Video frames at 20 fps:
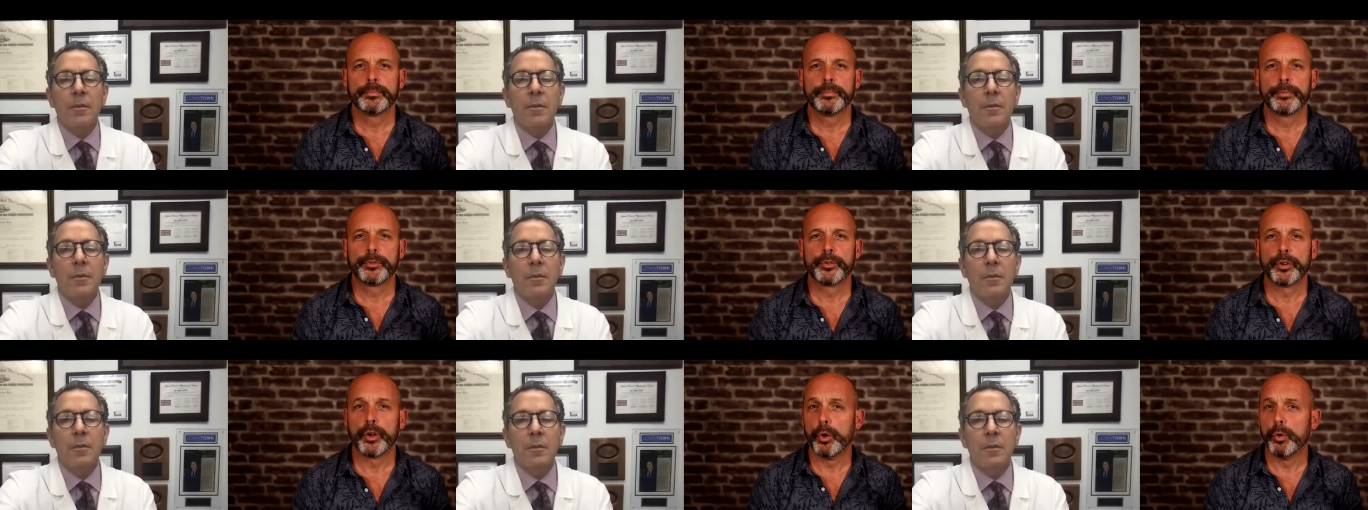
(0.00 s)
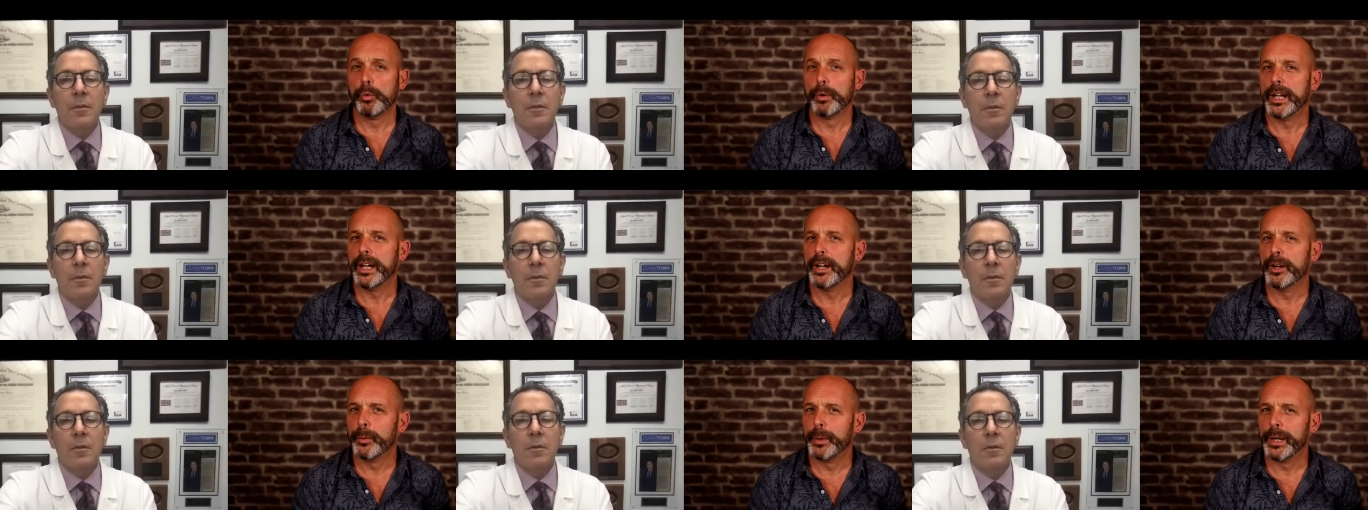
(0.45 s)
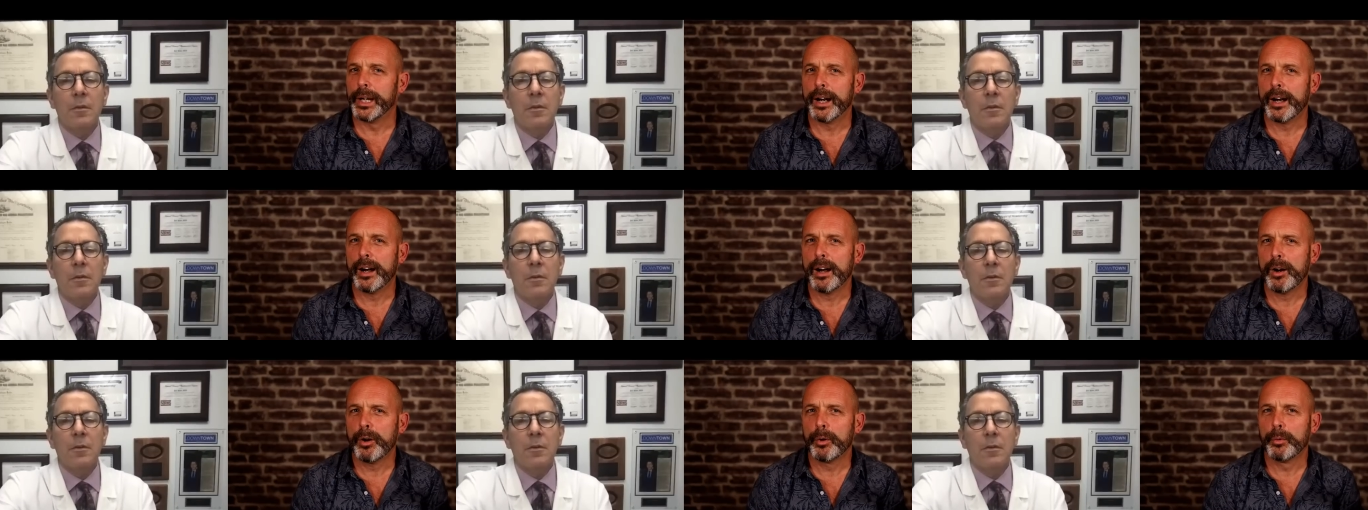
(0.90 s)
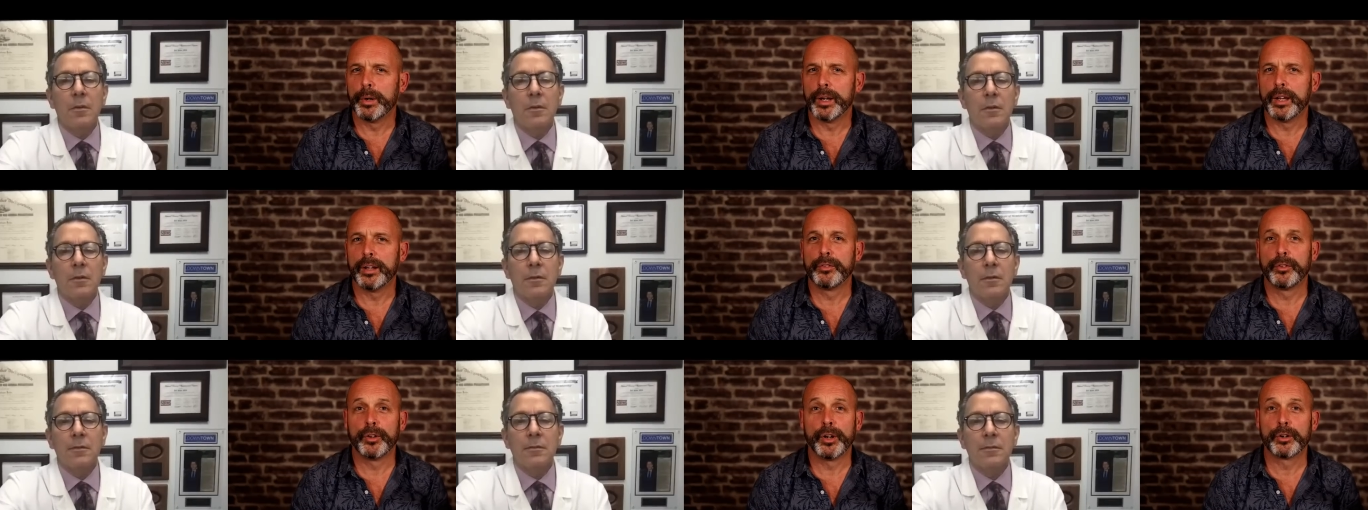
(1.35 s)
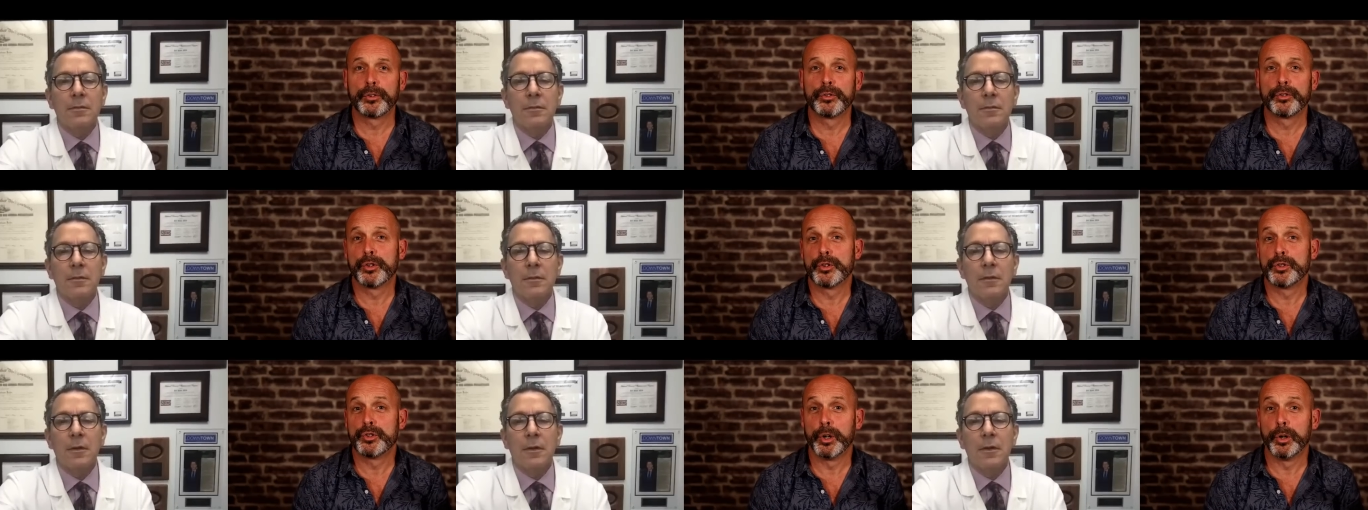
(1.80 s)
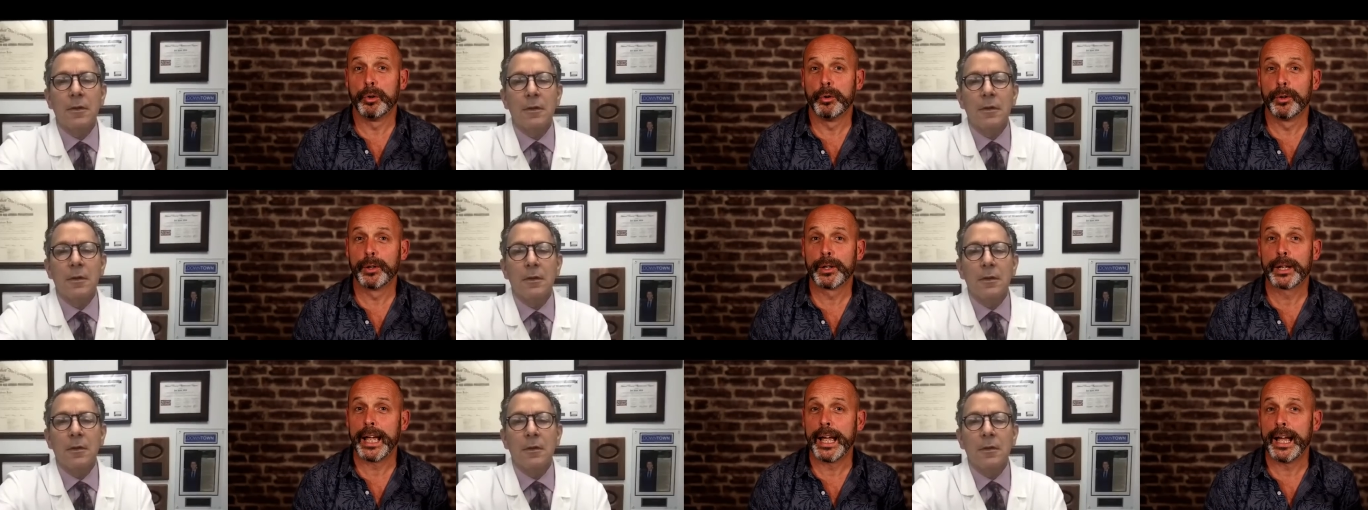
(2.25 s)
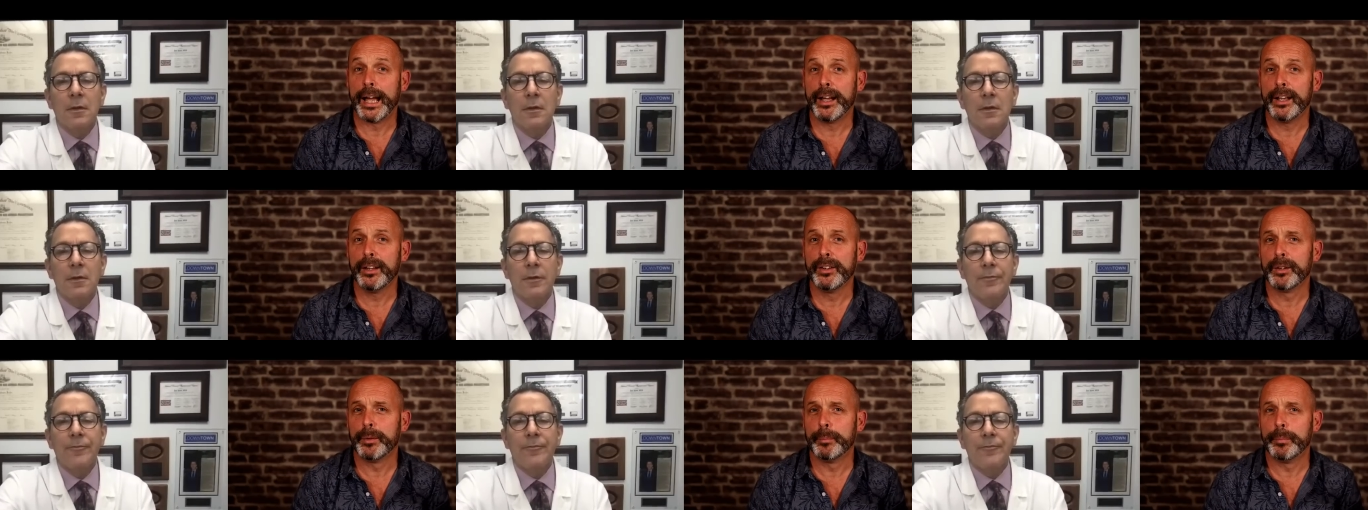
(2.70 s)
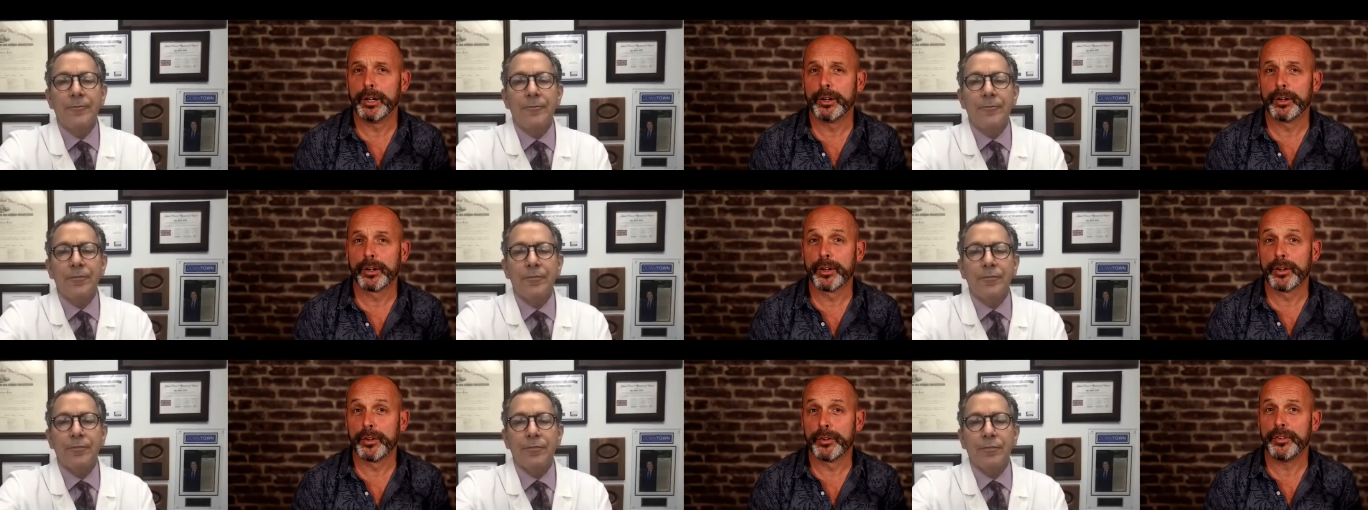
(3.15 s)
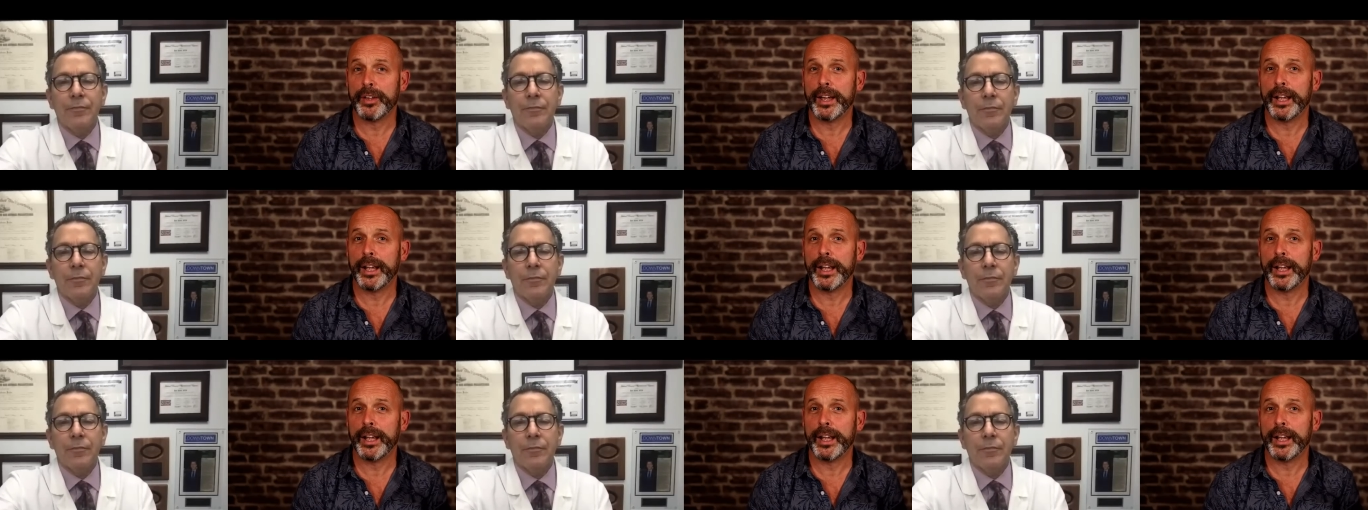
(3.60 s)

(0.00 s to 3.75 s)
Speaker 1: So here we are with Dr. Joel Kahn, America's